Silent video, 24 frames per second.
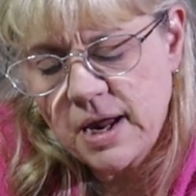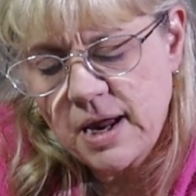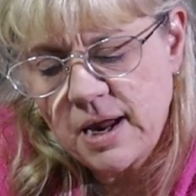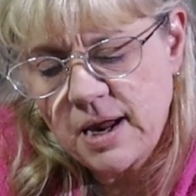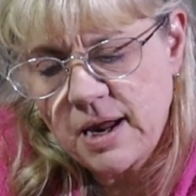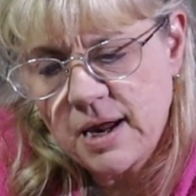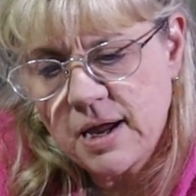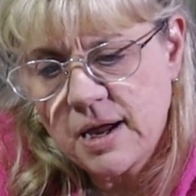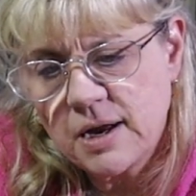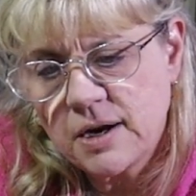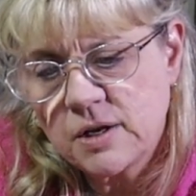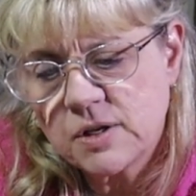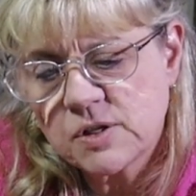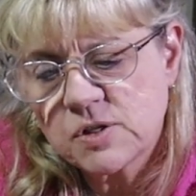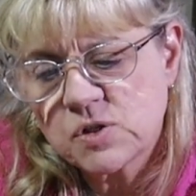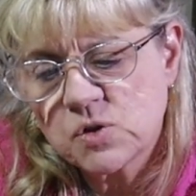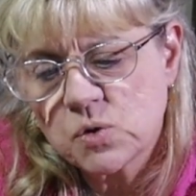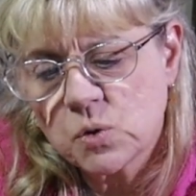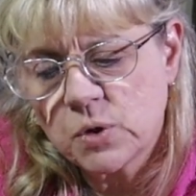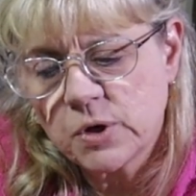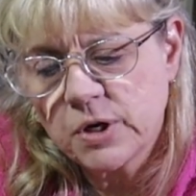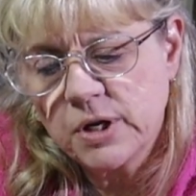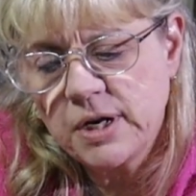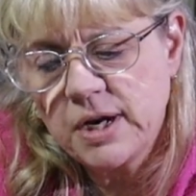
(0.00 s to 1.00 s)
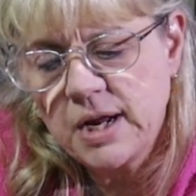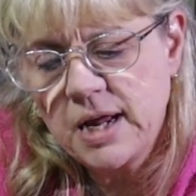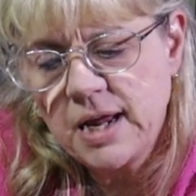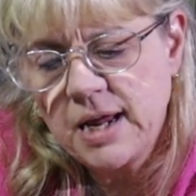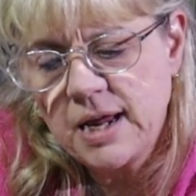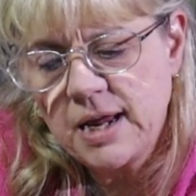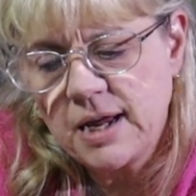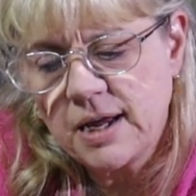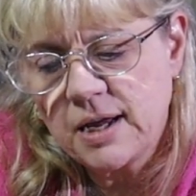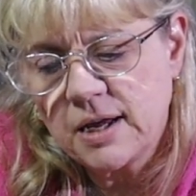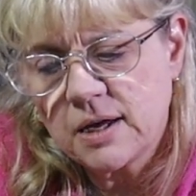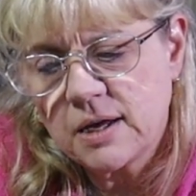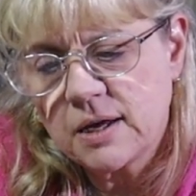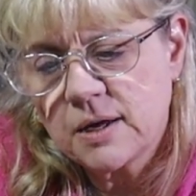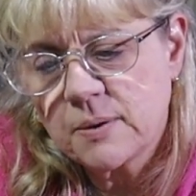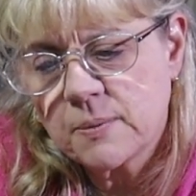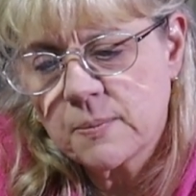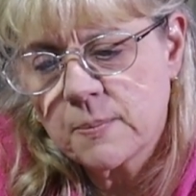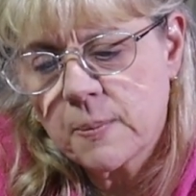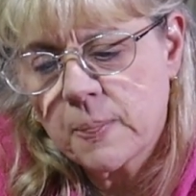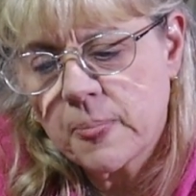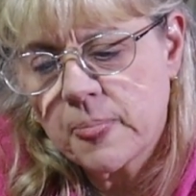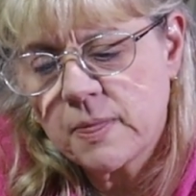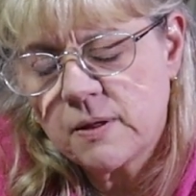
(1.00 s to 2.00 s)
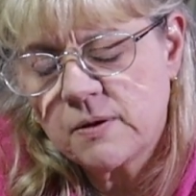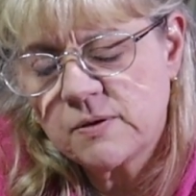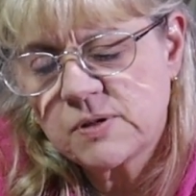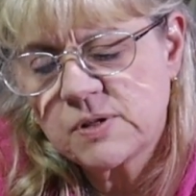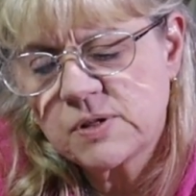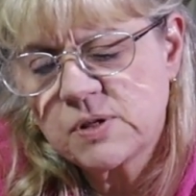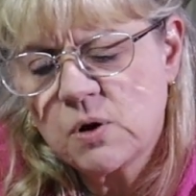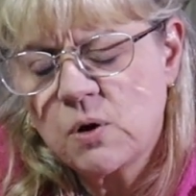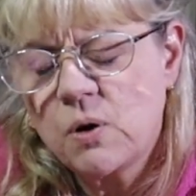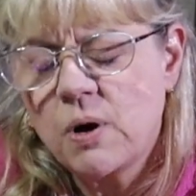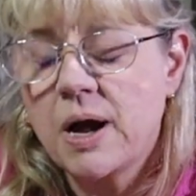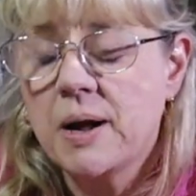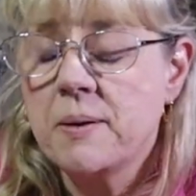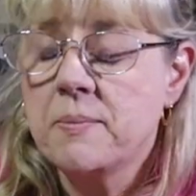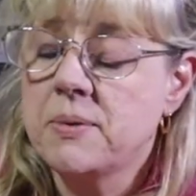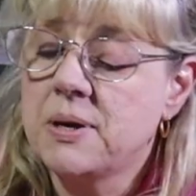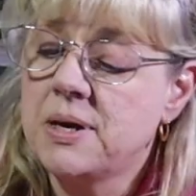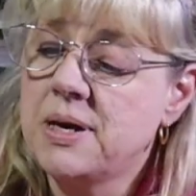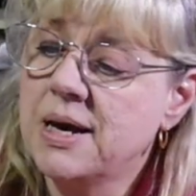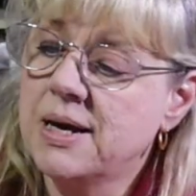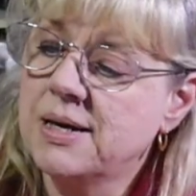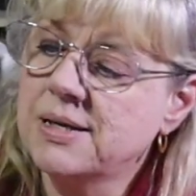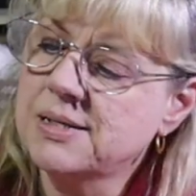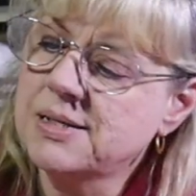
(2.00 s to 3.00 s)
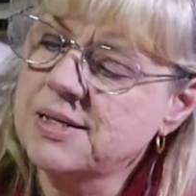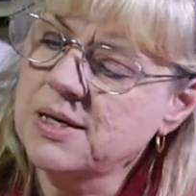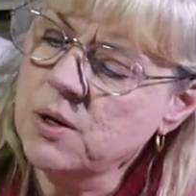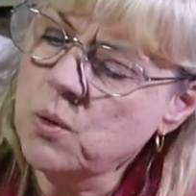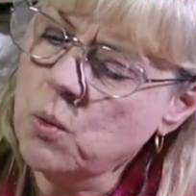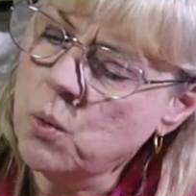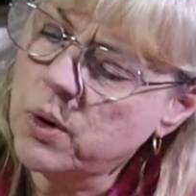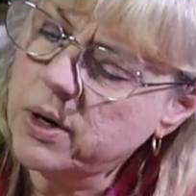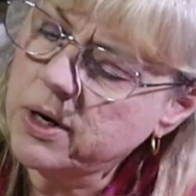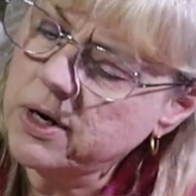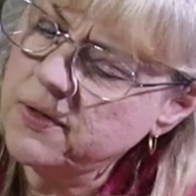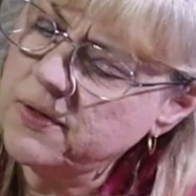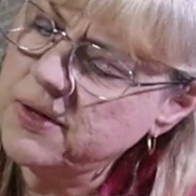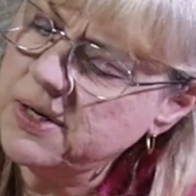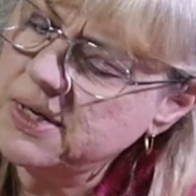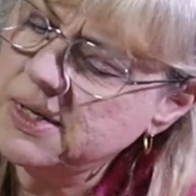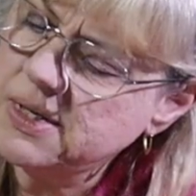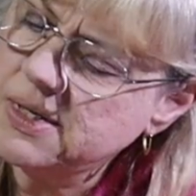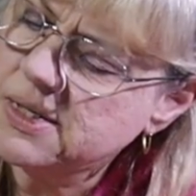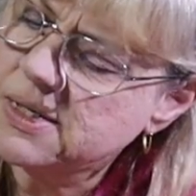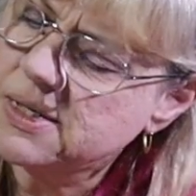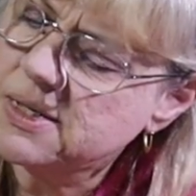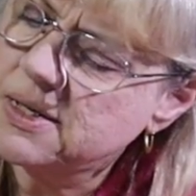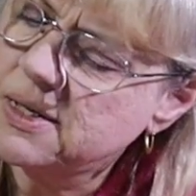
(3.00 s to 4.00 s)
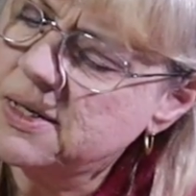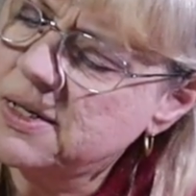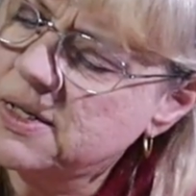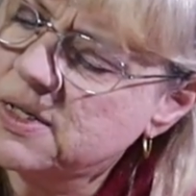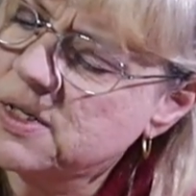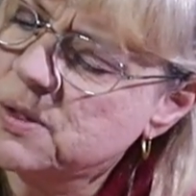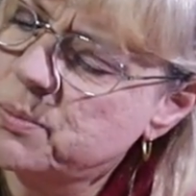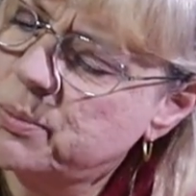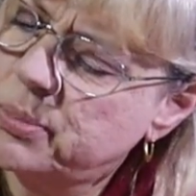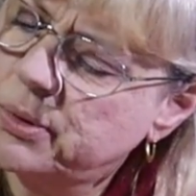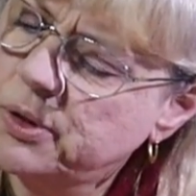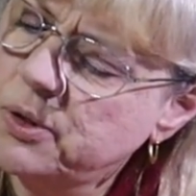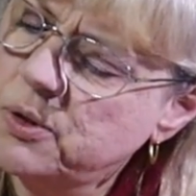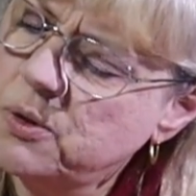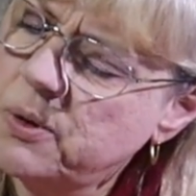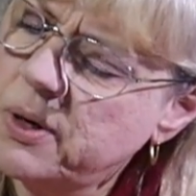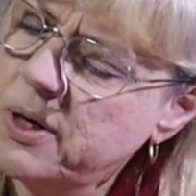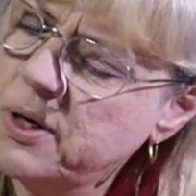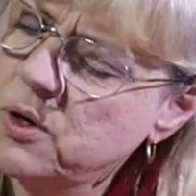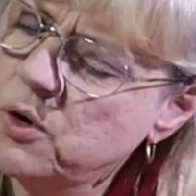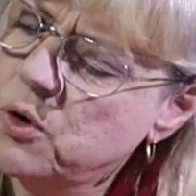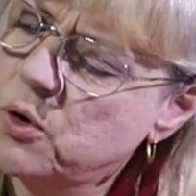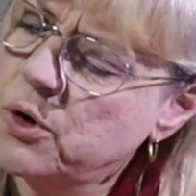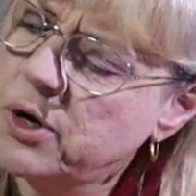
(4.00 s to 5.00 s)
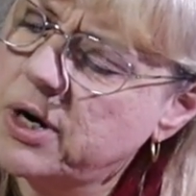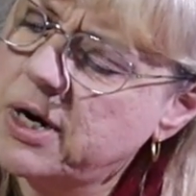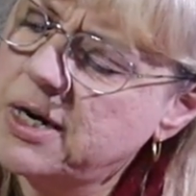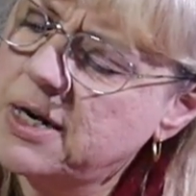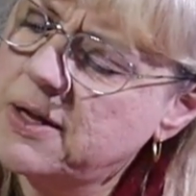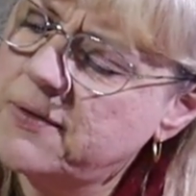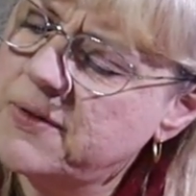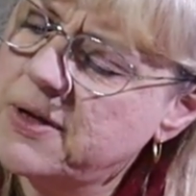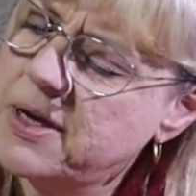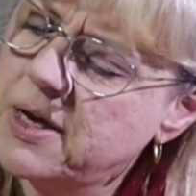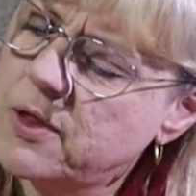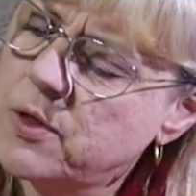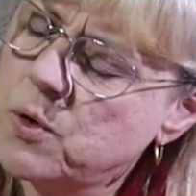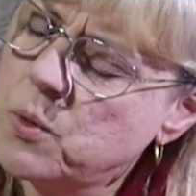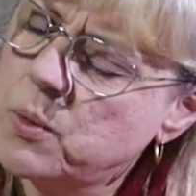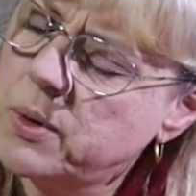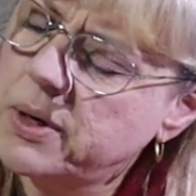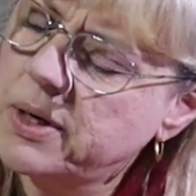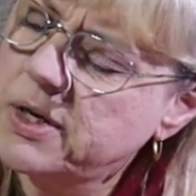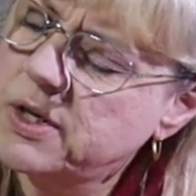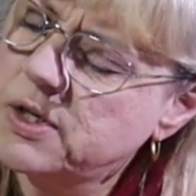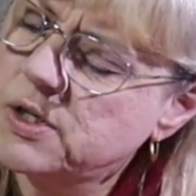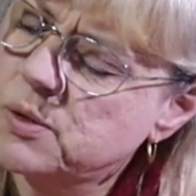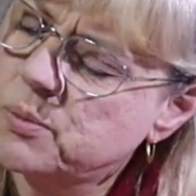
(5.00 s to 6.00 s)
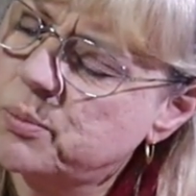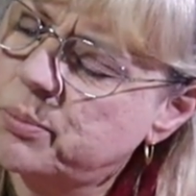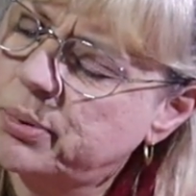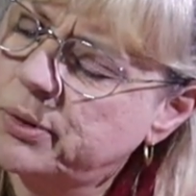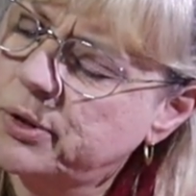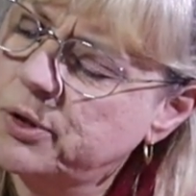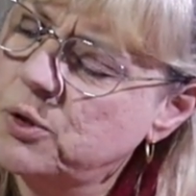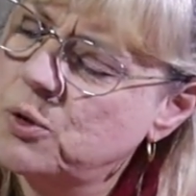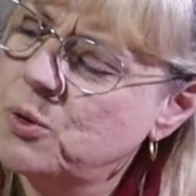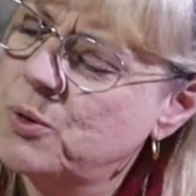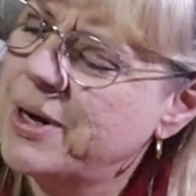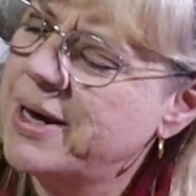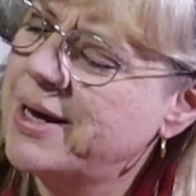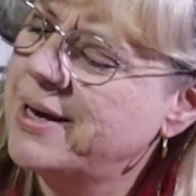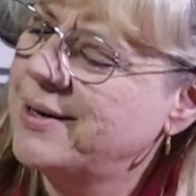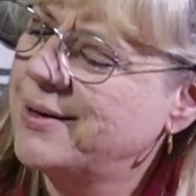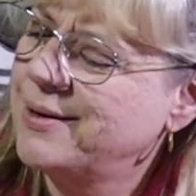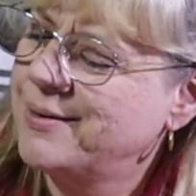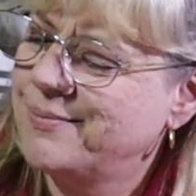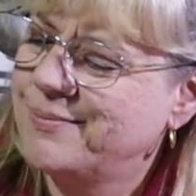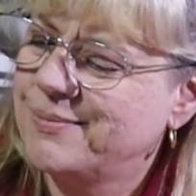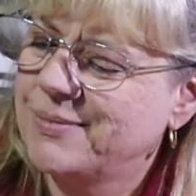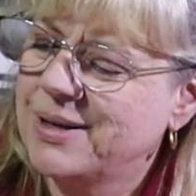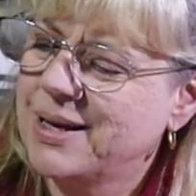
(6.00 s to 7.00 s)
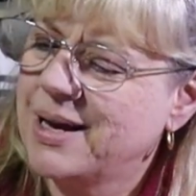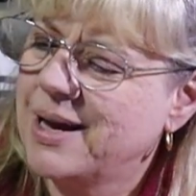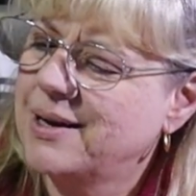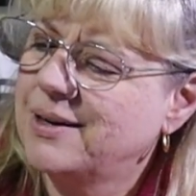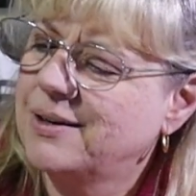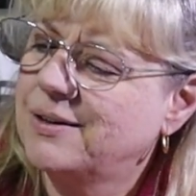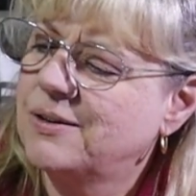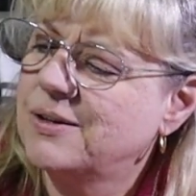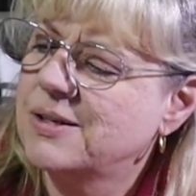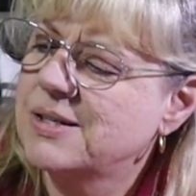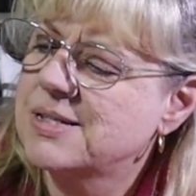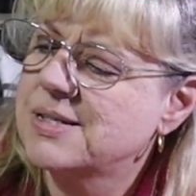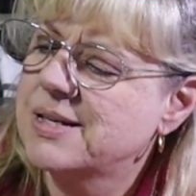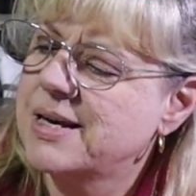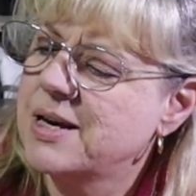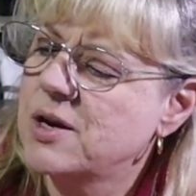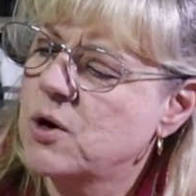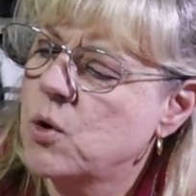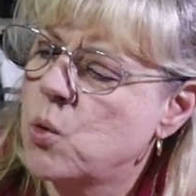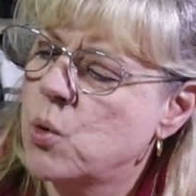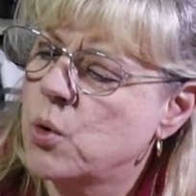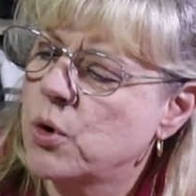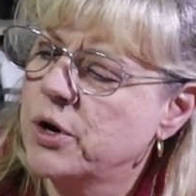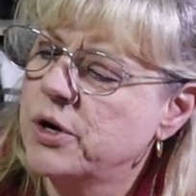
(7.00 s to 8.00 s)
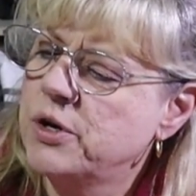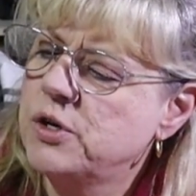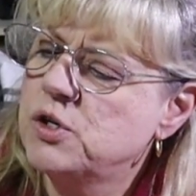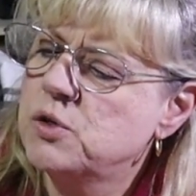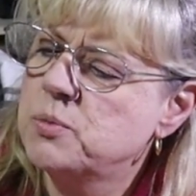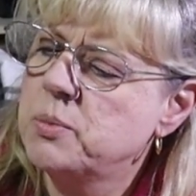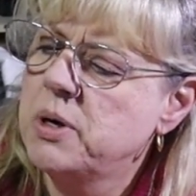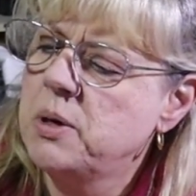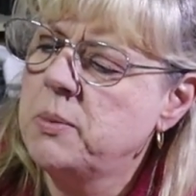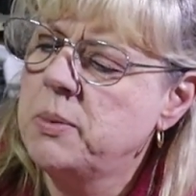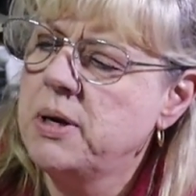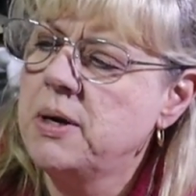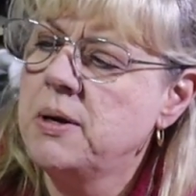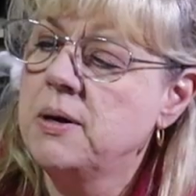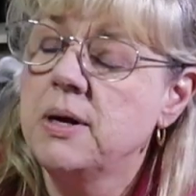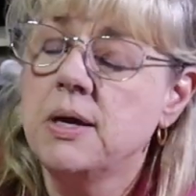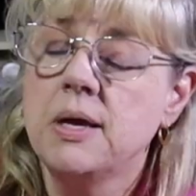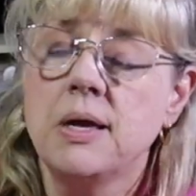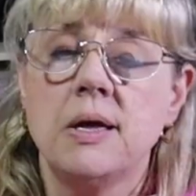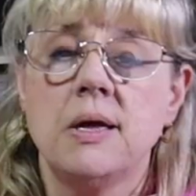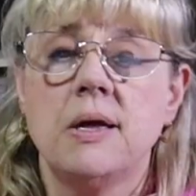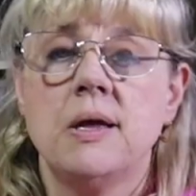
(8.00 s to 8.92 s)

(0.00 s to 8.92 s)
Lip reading: and assorted ink. So I'm guessing one of these is blue and green and the other one is blue and kind of looks like orange maybe.